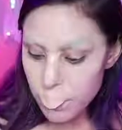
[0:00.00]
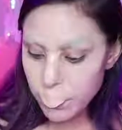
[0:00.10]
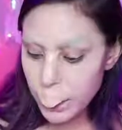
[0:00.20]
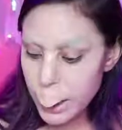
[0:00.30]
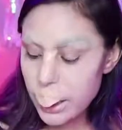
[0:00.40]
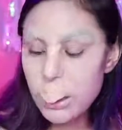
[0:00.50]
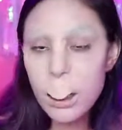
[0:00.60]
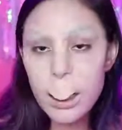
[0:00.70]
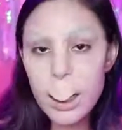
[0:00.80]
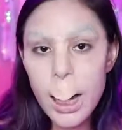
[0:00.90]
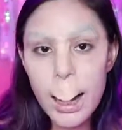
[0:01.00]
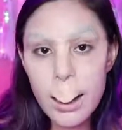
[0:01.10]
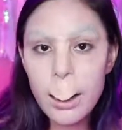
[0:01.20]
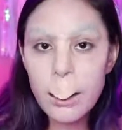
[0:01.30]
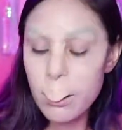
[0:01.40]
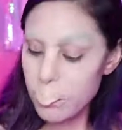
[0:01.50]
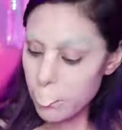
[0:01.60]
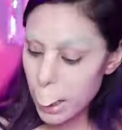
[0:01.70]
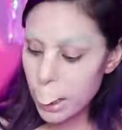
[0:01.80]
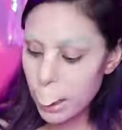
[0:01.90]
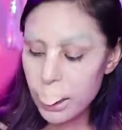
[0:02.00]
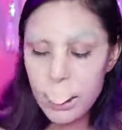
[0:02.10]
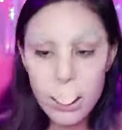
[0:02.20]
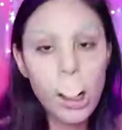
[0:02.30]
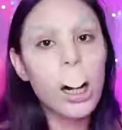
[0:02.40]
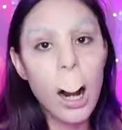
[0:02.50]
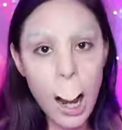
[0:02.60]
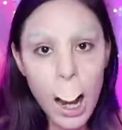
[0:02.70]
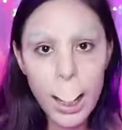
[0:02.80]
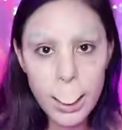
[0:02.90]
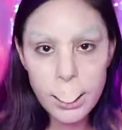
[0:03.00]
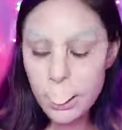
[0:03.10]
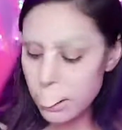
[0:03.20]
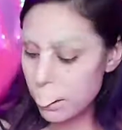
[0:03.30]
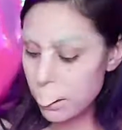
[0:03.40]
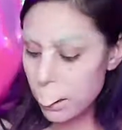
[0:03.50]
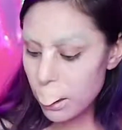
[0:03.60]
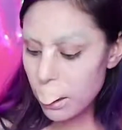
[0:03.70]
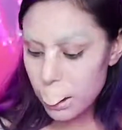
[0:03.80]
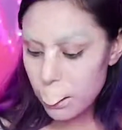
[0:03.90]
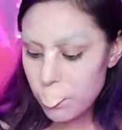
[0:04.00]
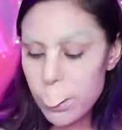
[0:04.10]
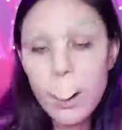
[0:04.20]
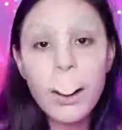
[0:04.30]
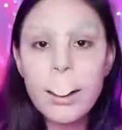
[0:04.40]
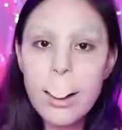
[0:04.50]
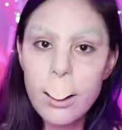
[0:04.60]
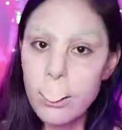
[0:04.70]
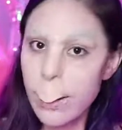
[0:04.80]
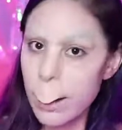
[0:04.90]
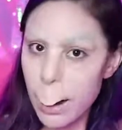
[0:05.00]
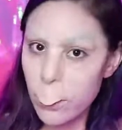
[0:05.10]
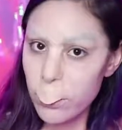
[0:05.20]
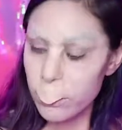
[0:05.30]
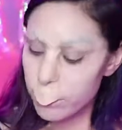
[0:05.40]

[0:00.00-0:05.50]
Before I get started, I made her eyes. I'm gonna show you guys how to do that now.